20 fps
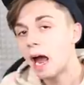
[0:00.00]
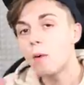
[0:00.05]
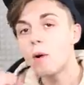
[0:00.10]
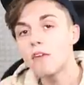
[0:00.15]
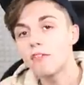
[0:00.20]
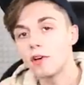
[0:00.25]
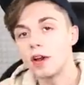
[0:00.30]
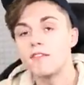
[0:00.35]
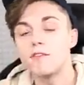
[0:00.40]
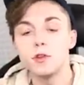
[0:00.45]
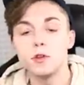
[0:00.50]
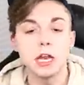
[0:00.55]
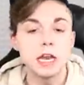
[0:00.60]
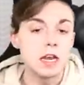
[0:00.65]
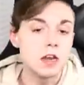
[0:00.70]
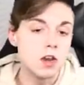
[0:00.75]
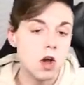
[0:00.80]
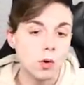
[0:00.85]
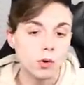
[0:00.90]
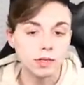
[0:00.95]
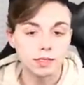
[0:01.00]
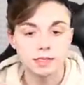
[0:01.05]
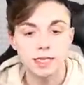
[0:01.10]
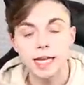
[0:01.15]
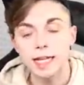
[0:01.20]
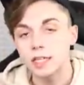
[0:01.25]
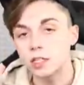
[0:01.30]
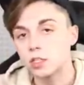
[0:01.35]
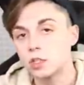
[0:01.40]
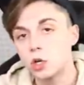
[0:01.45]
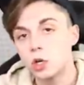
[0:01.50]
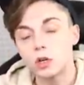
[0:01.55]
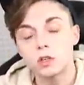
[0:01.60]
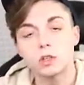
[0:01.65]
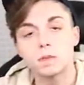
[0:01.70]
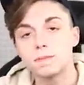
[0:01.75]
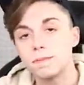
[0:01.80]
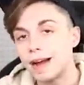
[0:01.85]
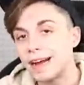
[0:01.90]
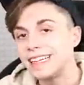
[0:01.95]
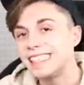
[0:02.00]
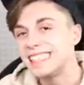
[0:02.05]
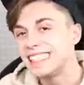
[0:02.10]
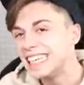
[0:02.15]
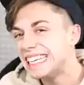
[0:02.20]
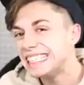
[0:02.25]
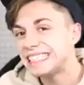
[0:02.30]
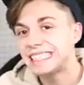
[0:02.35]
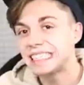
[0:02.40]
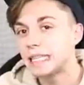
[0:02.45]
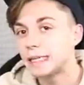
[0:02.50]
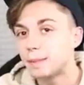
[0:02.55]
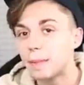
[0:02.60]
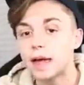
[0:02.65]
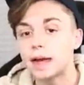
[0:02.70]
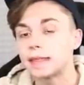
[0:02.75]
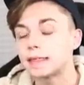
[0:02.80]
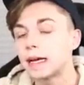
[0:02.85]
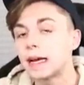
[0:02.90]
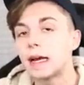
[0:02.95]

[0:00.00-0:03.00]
However, if you didn't notice, that took a decent amount of